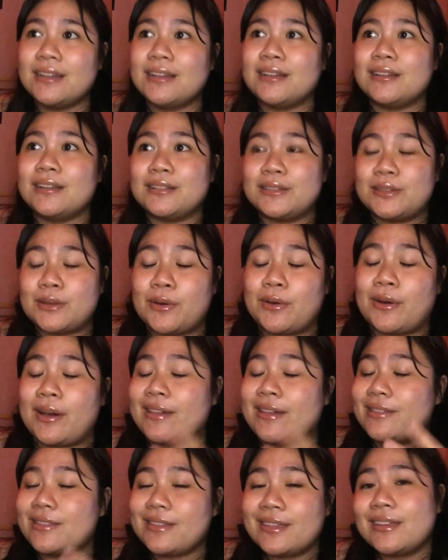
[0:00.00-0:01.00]
So I
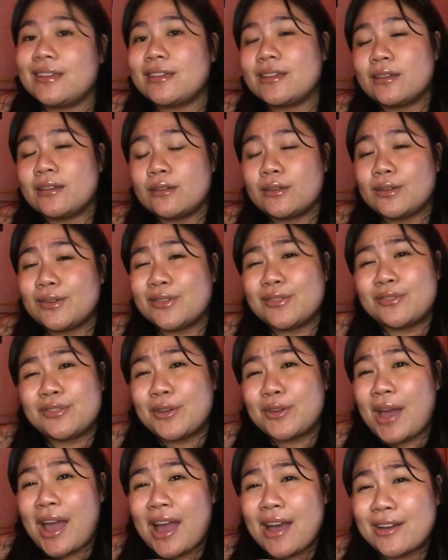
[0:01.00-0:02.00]
think if you
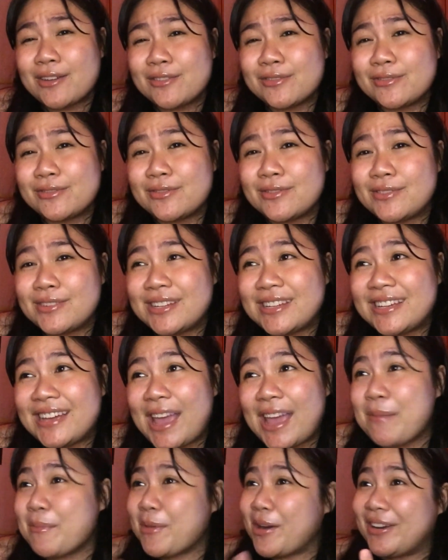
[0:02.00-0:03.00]
have a
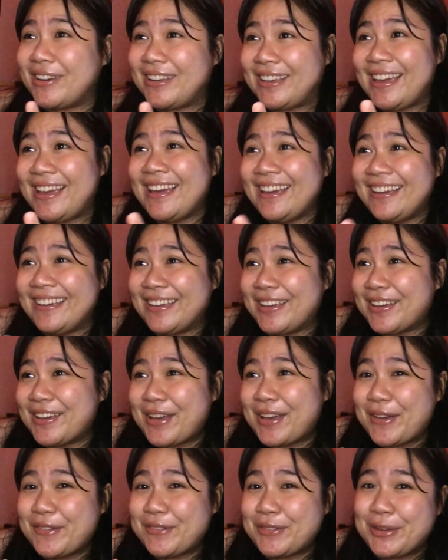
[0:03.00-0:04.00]
money,
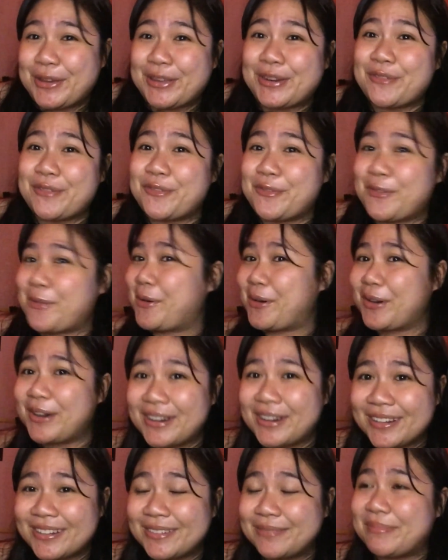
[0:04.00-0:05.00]
if you could
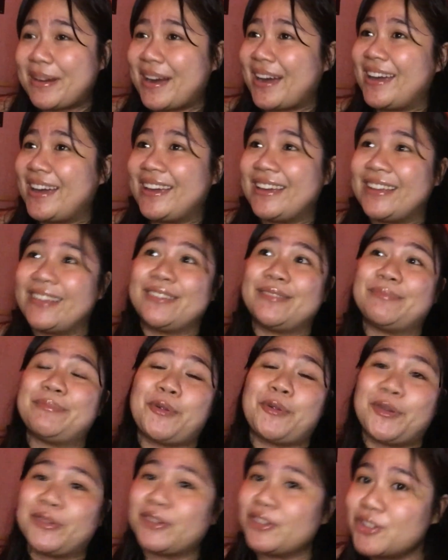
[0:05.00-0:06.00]
afford buying
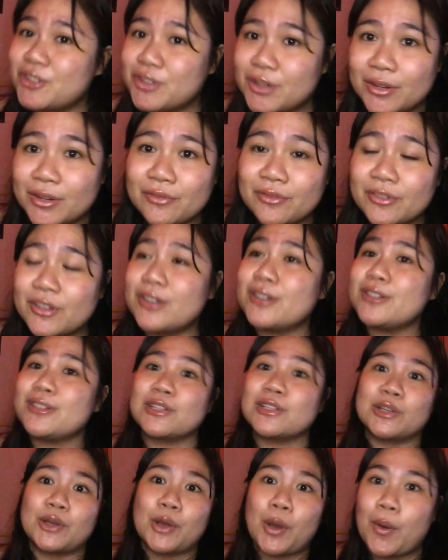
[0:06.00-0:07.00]
point and shoot first,
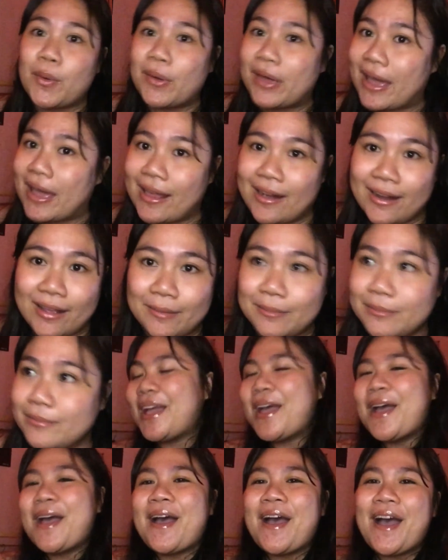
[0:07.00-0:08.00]
go get them.
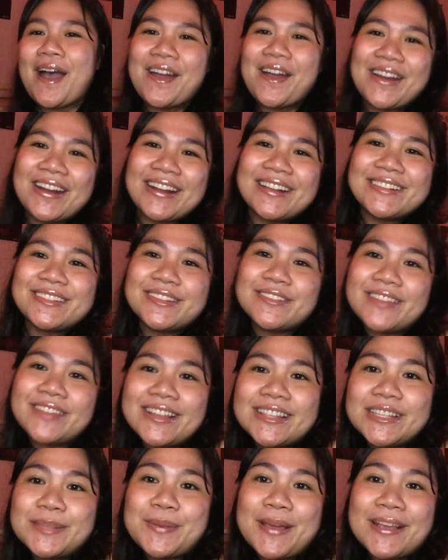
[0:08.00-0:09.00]
Alright, so
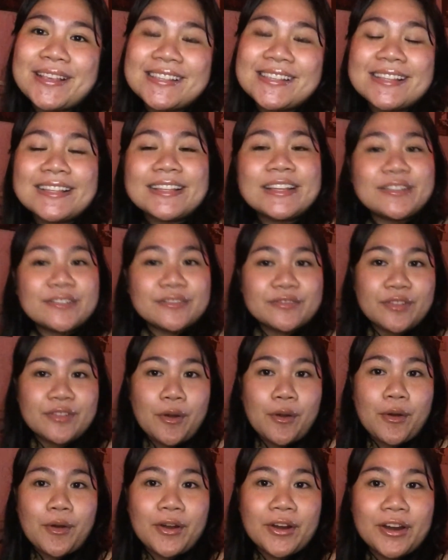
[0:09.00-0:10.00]
that's basically it
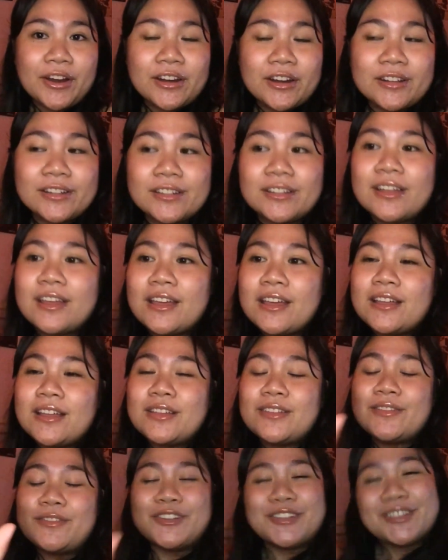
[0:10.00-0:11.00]
for
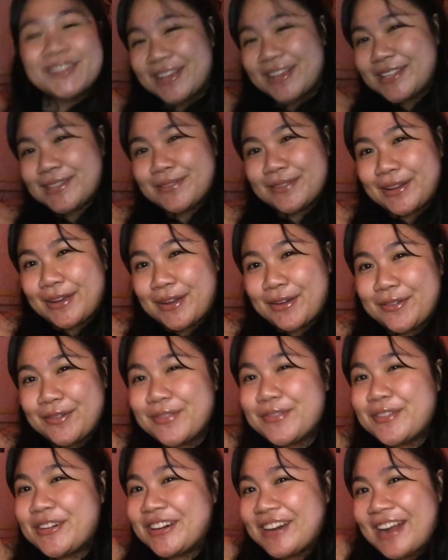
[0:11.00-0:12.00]
today's video
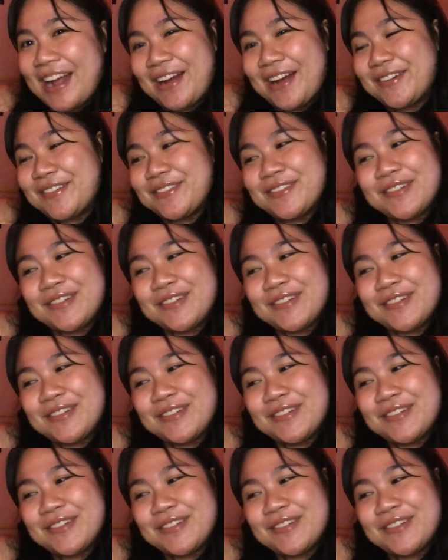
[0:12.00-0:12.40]
for now.